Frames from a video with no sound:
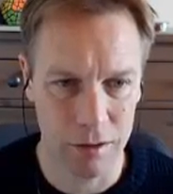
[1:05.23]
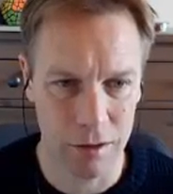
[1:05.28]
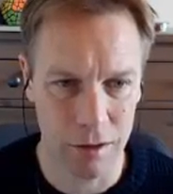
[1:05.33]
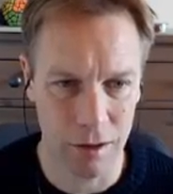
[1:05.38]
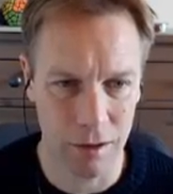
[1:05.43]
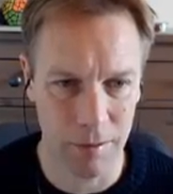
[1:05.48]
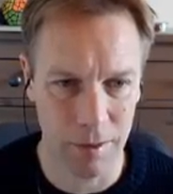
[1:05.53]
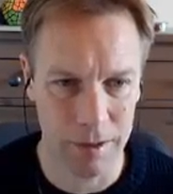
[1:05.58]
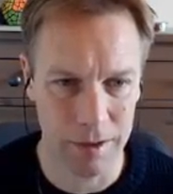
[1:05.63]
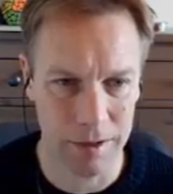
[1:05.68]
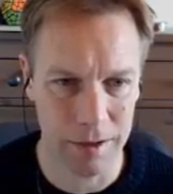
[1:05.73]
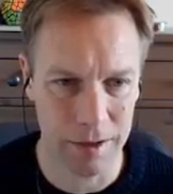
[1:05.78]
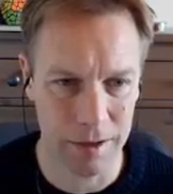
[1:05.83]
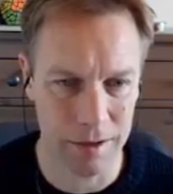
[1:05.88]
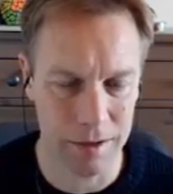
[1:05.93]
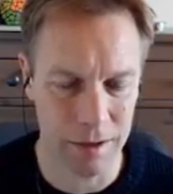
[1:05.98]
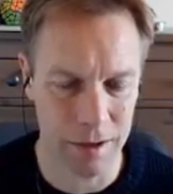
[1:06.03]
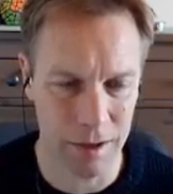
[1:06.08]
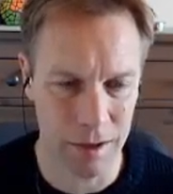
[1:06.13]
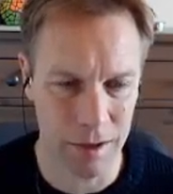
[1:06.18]
So you're basically
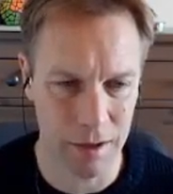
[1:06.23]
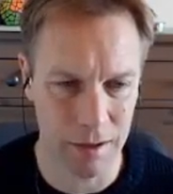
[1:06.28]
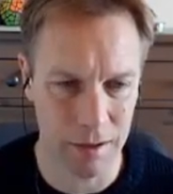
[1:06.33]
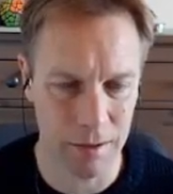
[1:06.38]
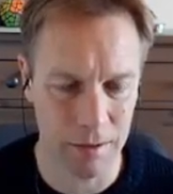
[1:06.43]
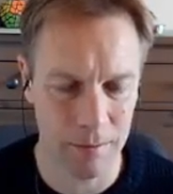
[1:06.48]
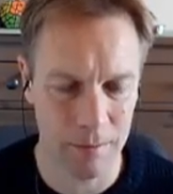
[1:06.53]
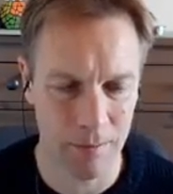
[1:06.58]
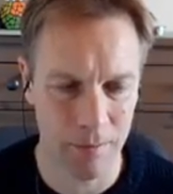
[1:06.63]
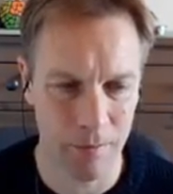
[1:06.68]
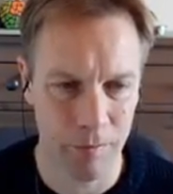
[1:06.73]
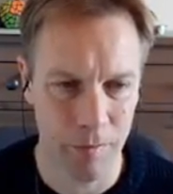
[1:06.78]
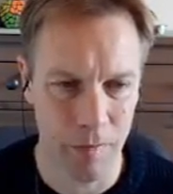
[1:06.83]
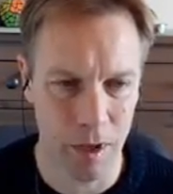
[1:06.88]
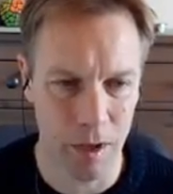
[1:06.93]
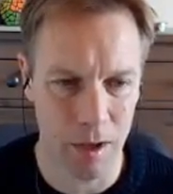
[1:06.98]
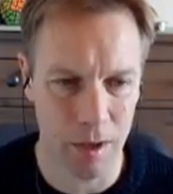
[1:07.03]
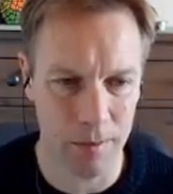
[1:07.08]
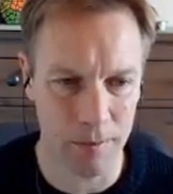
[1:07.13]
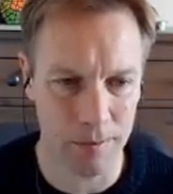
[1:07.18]
saying
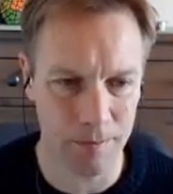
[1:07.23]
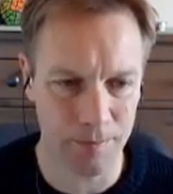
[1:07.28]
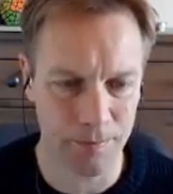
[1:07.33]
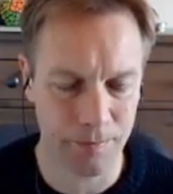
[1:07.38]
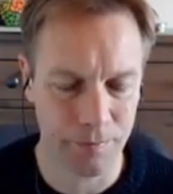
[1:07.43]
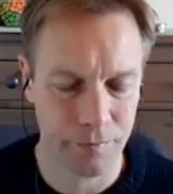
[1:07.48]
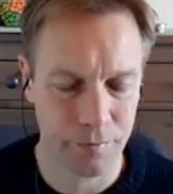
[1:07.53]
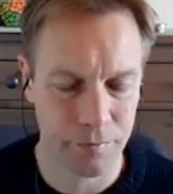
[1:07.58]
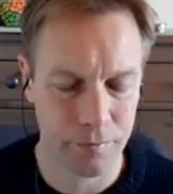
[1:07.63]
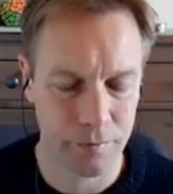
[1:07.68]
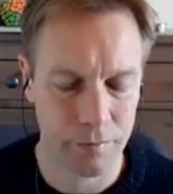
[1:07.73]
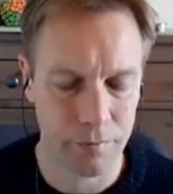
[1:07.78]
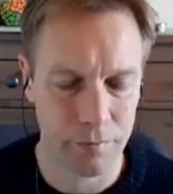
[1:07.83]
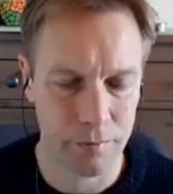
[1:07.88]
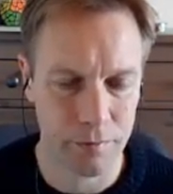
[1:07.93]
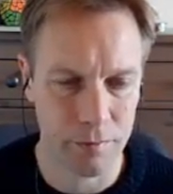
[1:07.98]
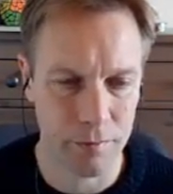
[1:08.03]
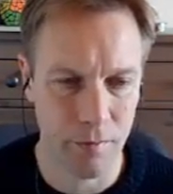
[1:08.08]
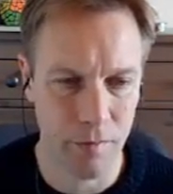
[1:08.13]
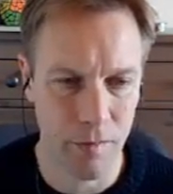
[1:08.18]
um,
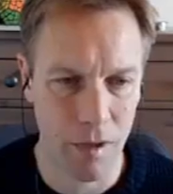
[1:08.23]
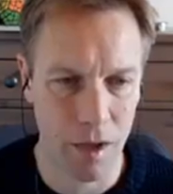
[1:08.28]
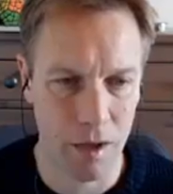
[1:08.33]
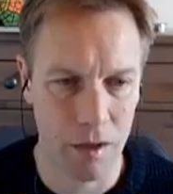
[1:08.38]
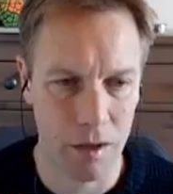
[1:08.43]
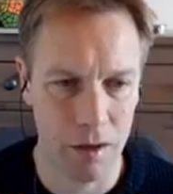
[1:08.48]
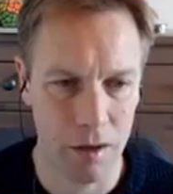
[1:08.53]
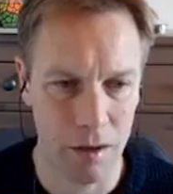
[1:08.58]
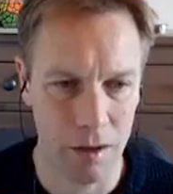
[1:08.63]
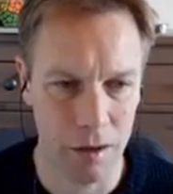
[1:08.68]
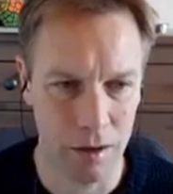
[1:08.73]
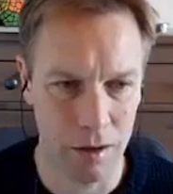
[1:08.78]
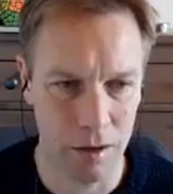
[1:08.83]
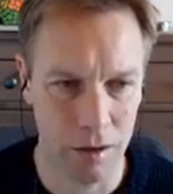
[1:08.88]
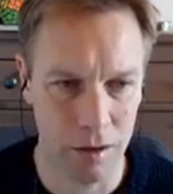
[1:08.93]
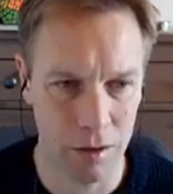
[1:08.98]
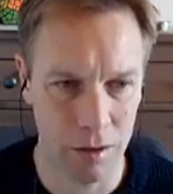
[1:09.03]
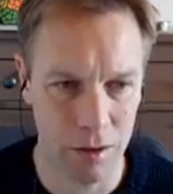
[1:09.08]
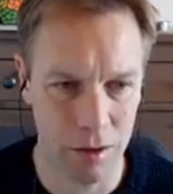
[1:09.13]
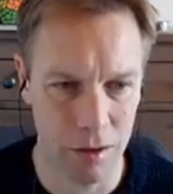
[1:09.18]

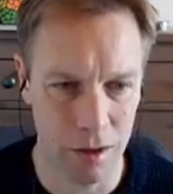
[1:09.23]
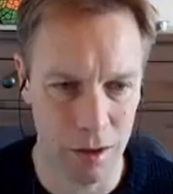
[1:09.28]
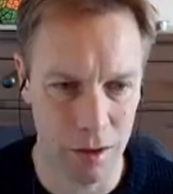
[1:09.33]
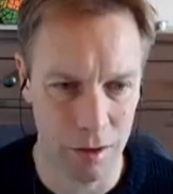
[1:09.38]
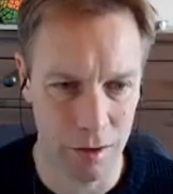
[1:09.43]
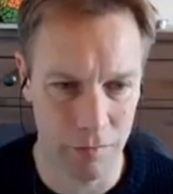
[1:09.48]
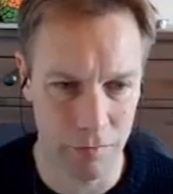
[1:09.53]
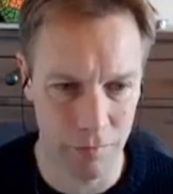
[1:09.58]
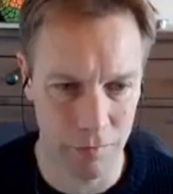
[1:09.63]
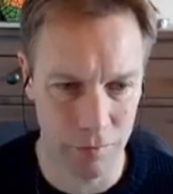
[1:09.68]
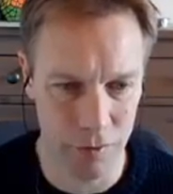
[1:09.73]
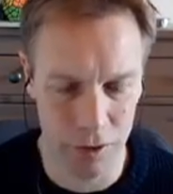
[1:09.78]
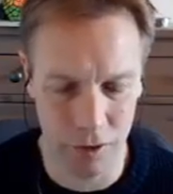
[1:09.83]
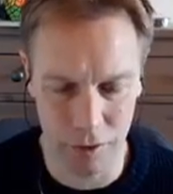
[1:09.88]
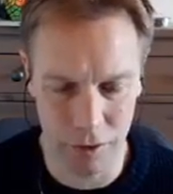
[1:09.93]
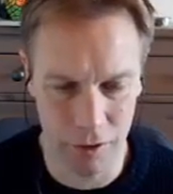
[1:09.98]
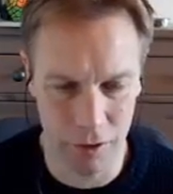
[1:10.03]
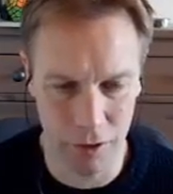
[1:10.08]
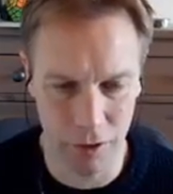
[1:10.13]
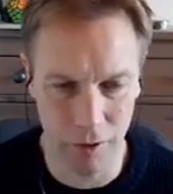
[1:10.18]
the the the
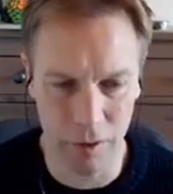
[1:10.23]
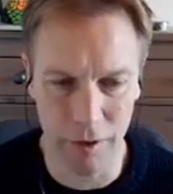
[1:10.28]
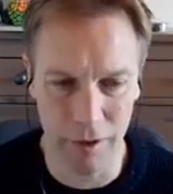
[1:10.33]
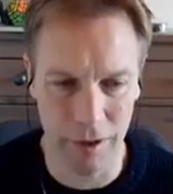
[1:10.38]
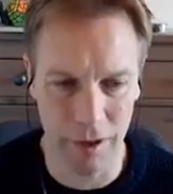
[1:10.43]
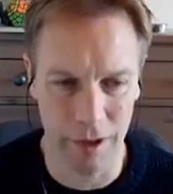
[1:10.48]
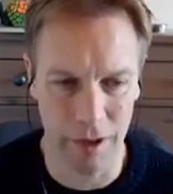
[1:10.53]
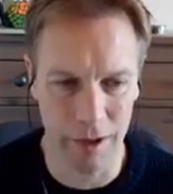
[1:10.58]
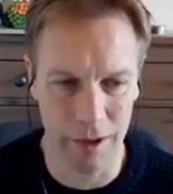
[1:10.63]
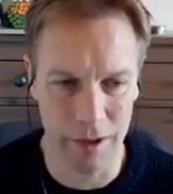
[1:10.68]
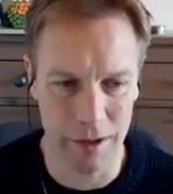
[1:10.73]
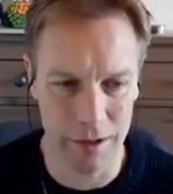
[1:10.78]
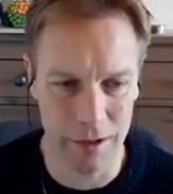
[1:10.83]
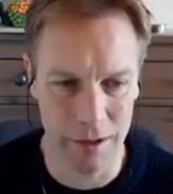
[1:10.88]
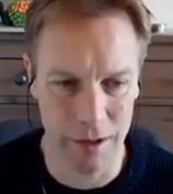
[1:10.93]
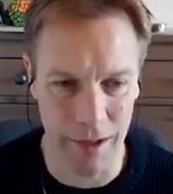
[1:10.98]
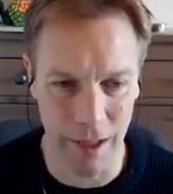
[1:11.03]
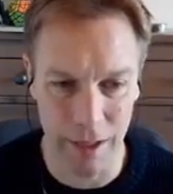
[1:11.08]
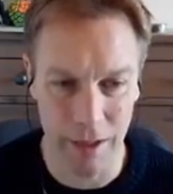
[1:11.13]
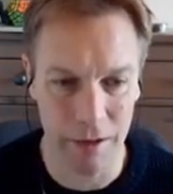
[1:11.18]
you, the only thing is
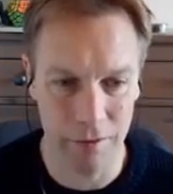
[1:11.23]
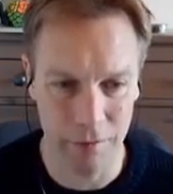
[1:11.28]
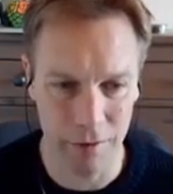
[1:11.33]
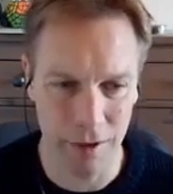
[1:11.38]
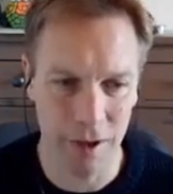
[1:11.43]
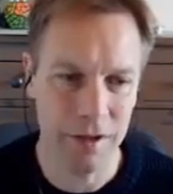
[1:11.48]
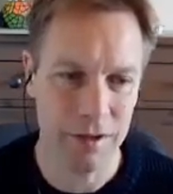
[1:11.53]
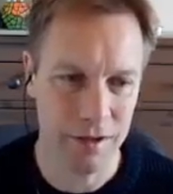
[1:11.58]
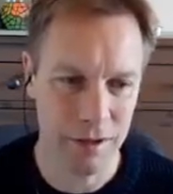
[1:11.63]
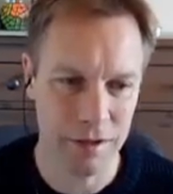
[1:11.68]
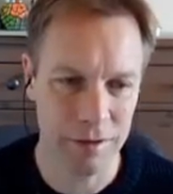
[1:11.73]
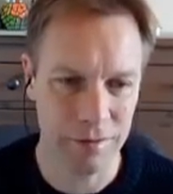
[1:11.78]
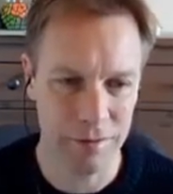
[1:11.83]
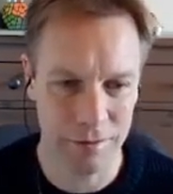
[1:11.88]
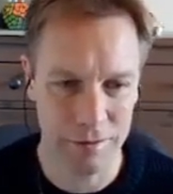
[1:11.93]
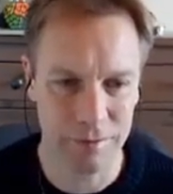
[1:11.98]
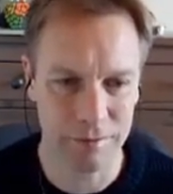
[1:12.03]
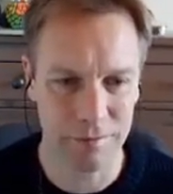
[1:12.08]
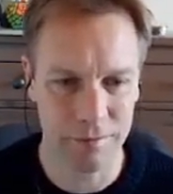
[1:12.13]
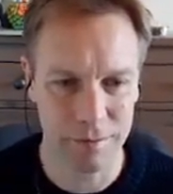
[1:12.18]
the end of the list.
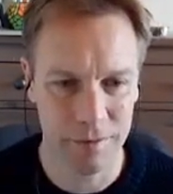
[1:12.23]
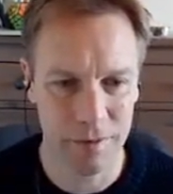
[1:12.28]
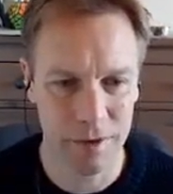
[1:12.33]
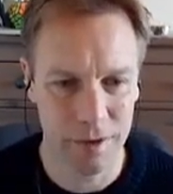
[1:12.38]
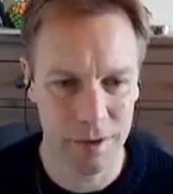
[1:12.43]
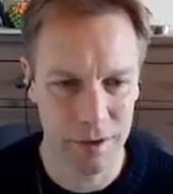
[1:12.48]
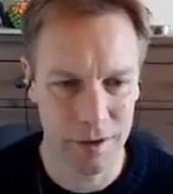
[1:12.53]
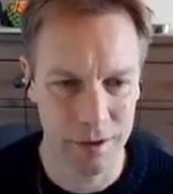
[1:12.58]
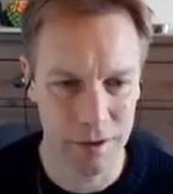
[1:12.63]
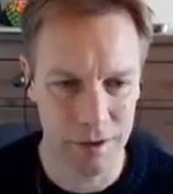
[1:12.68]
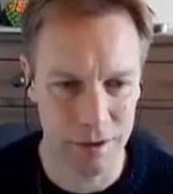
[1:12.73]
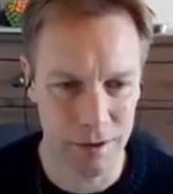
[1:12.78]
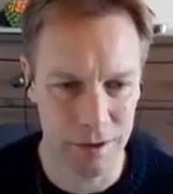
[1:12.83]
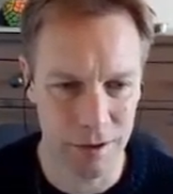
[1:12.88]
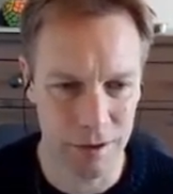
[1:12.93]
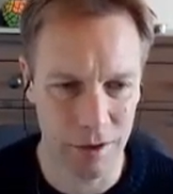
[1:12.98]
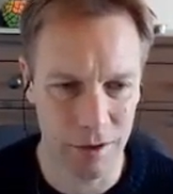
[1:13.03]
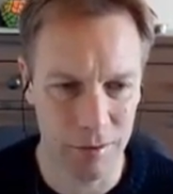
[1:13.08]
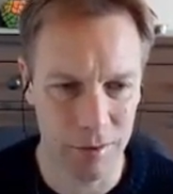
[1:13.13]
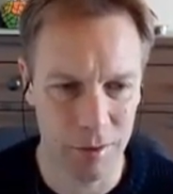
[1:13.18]
So just a
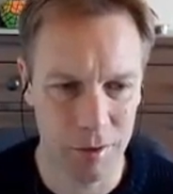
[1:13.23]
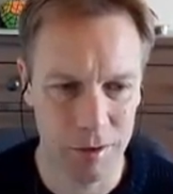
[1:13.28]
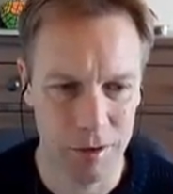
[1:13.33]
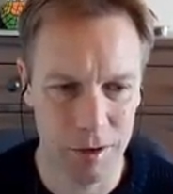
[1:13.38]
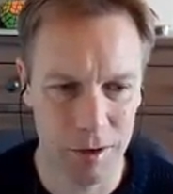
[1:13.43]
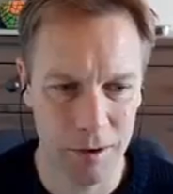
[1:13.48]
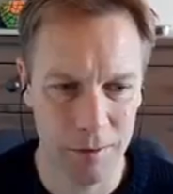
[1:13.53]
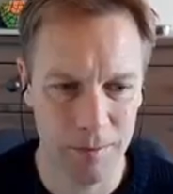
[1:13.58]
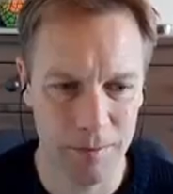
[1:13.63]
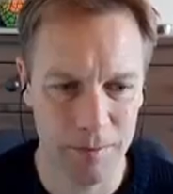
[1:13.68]
null pointer.